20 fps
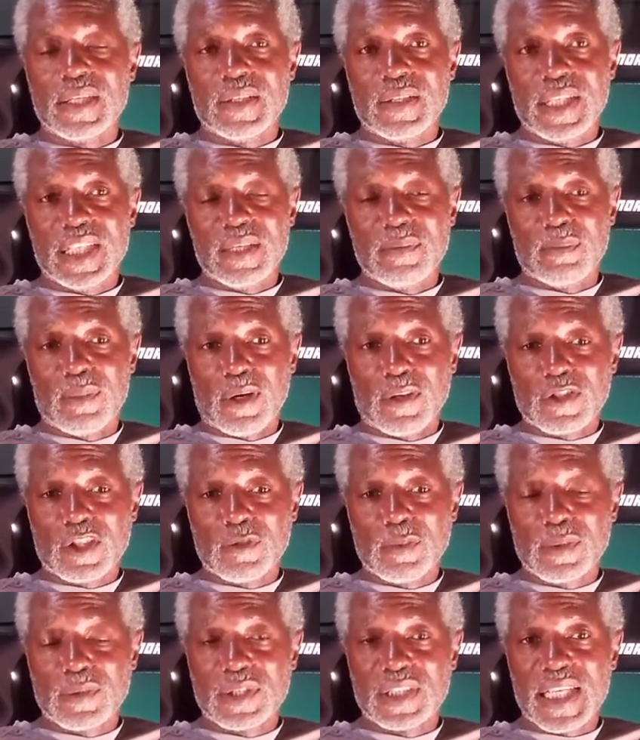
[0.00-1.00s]
You need
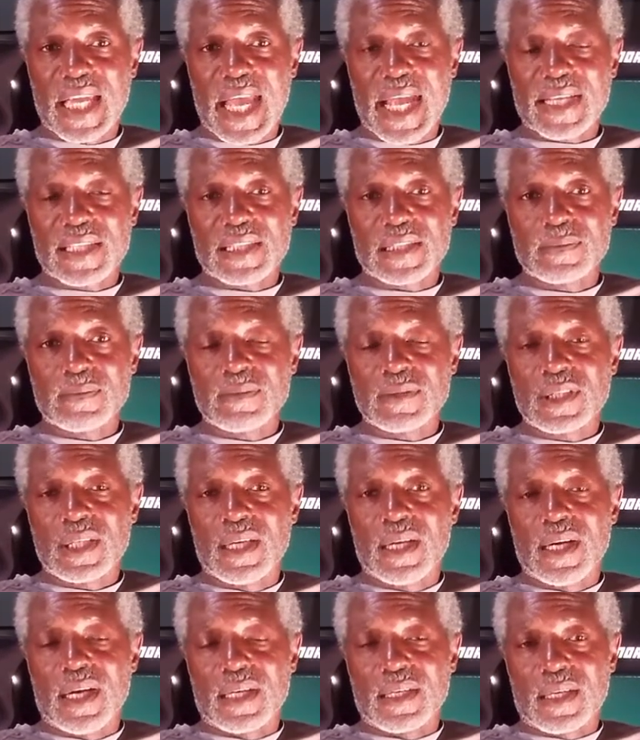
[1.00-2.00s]
multiple jacks,
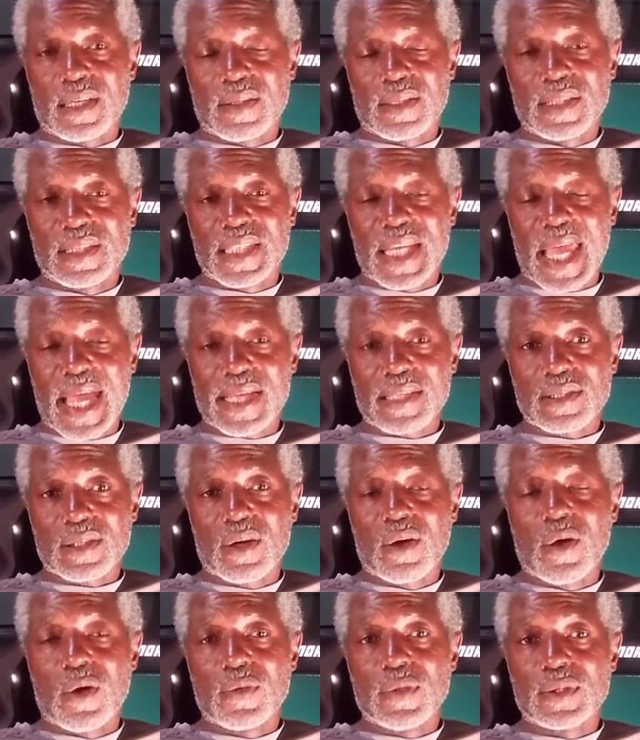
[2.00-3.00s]
another jack
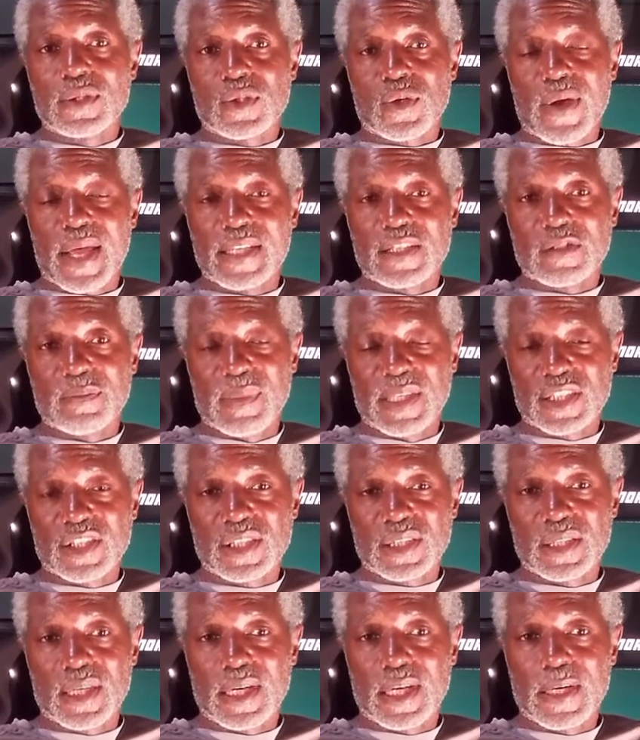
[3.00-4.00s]
to hold the
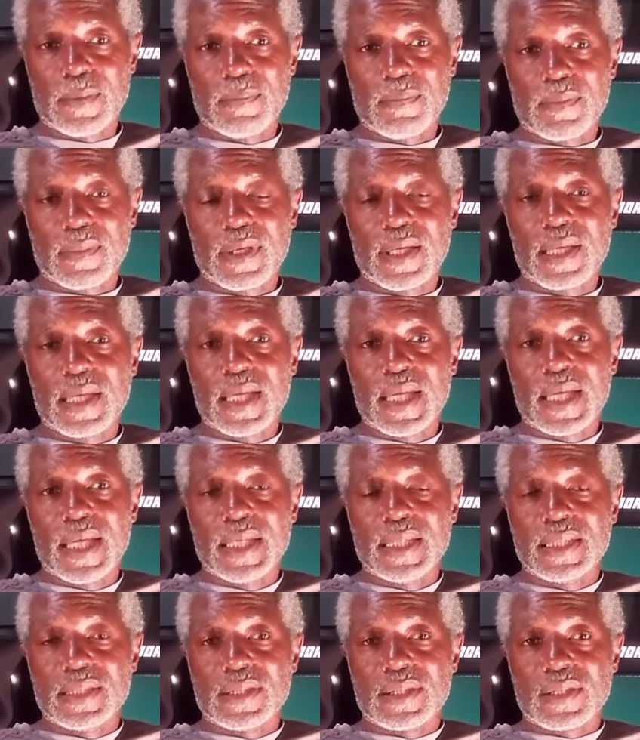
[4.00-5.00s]
transmission up
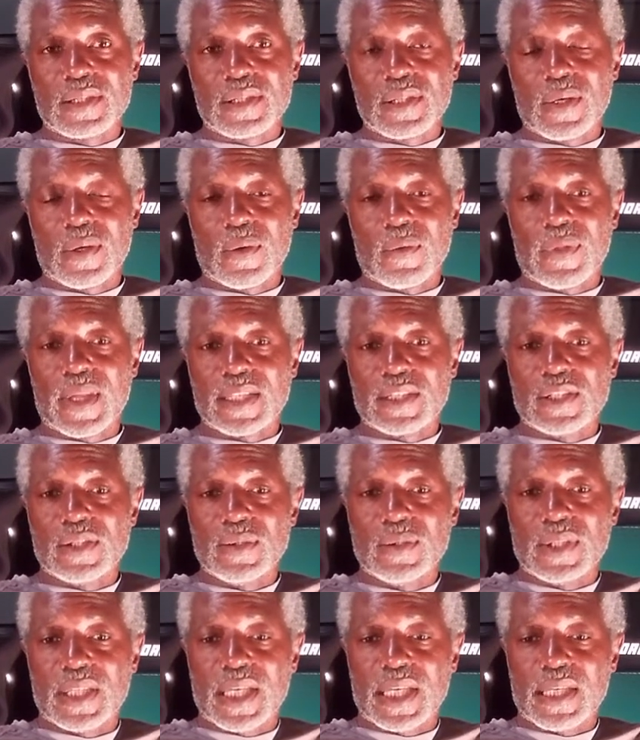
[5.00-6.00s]
so
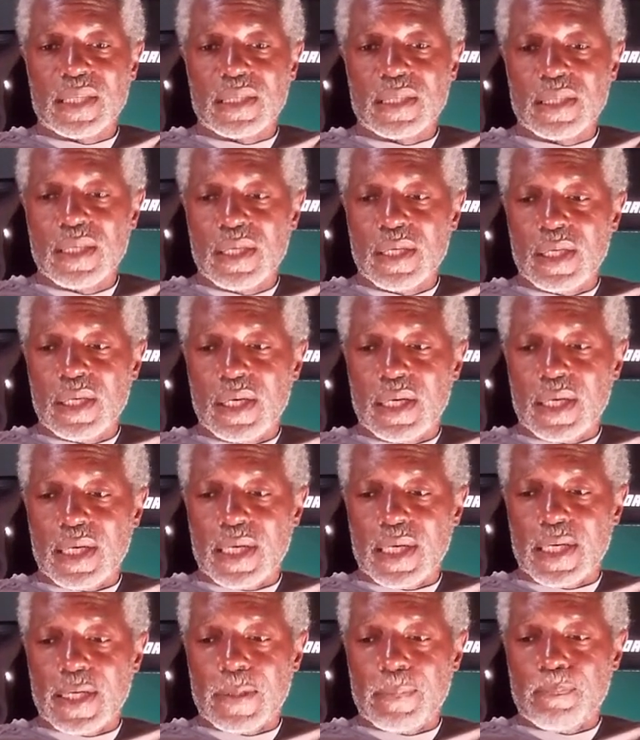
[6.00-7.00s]
that you can
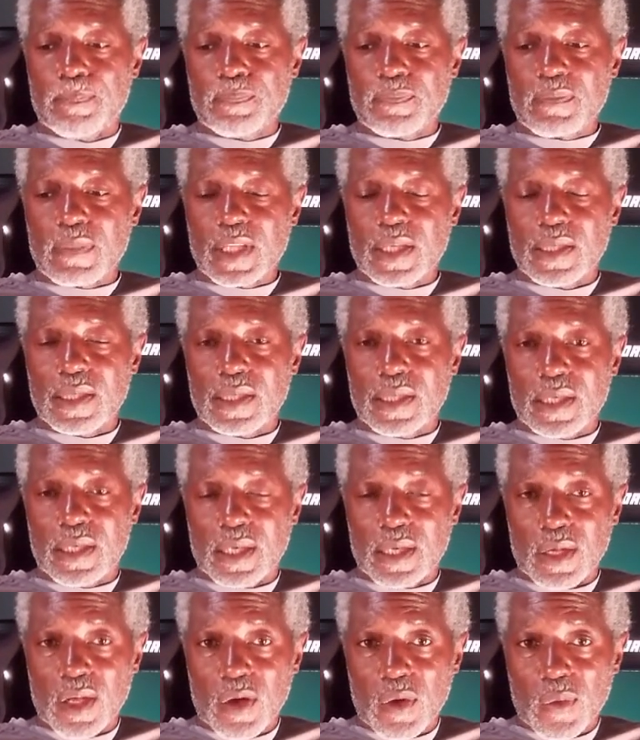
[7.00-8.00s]

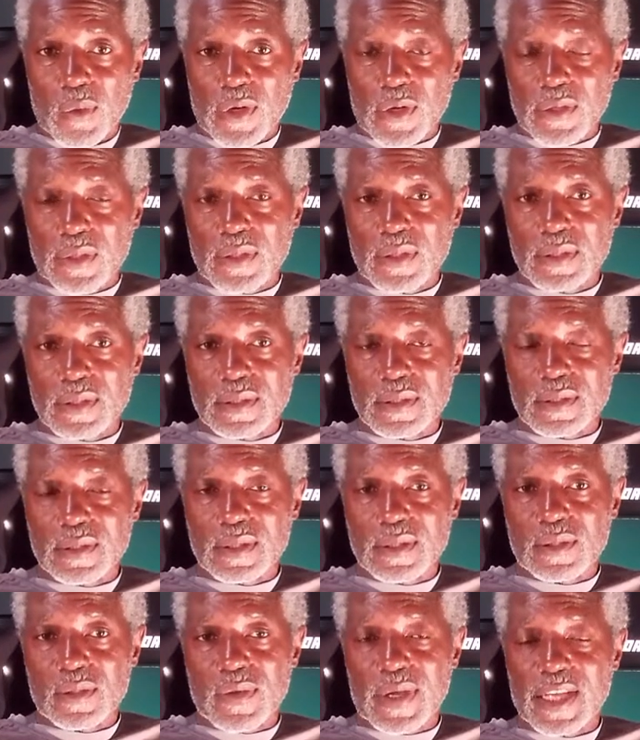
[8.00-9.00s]
lower
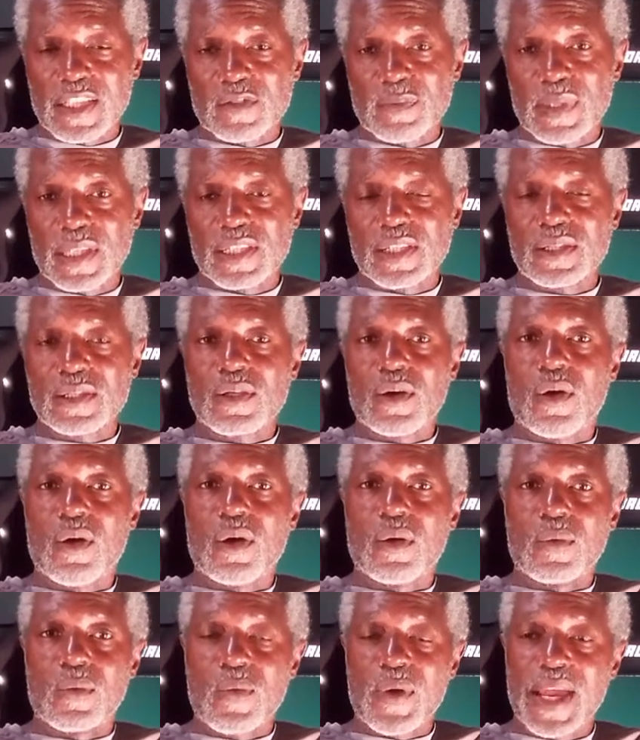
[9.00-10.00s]
the transmission
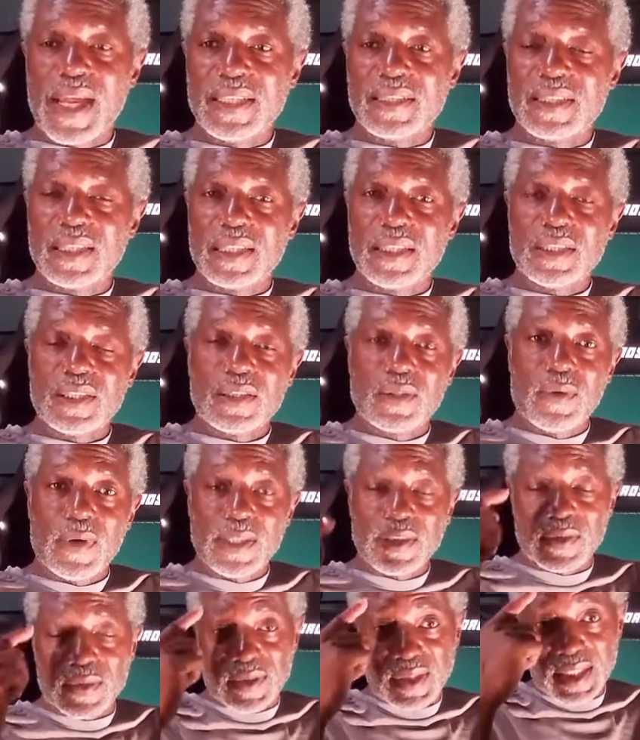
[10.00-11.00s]
or raise it. You're
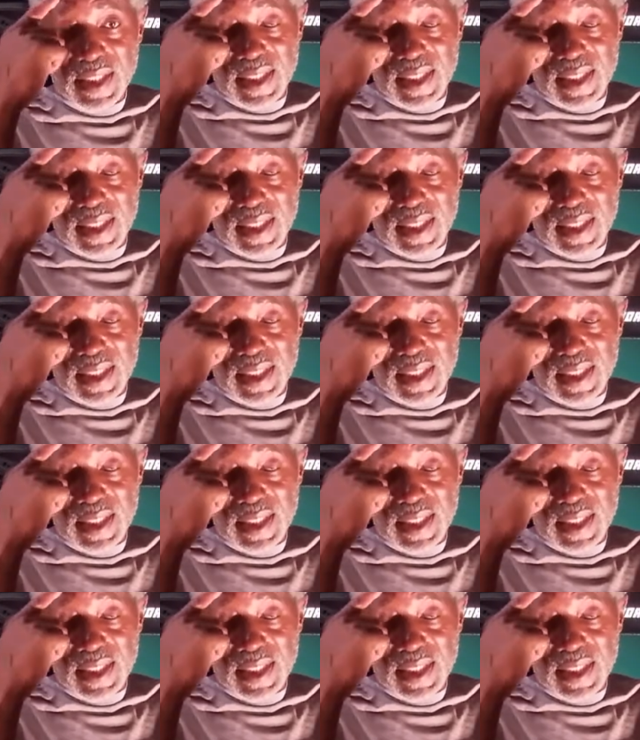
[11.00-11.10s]
going to